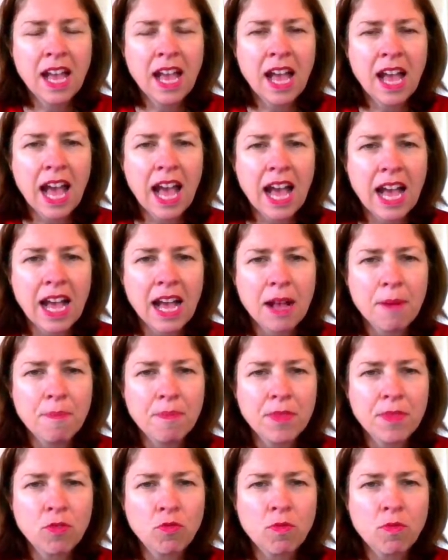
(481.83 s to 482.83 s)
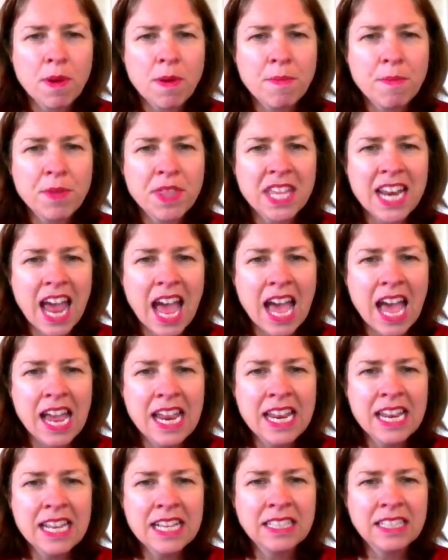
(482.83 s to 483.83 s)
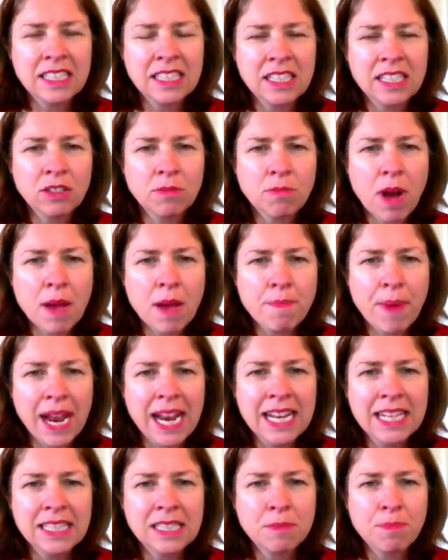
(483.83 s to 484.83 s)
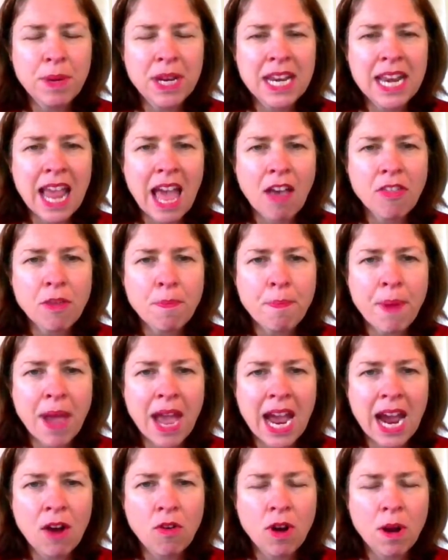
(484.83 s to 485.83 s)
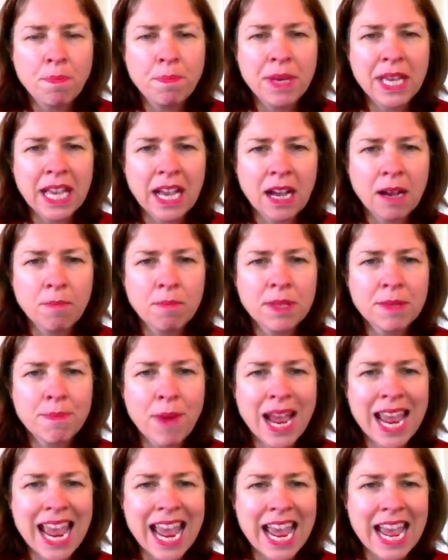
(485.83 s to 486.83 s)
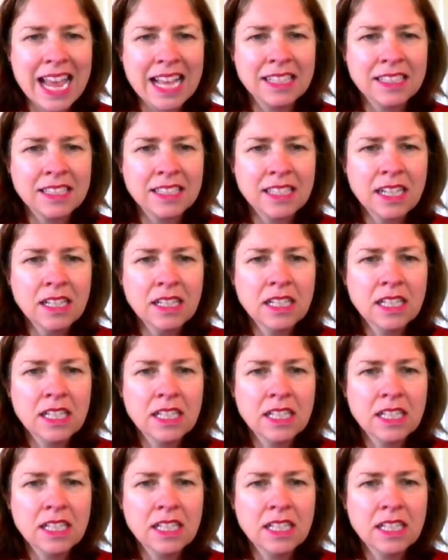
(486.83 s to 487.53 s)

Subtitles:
remember that a is still my base, but now the power becomes my answer.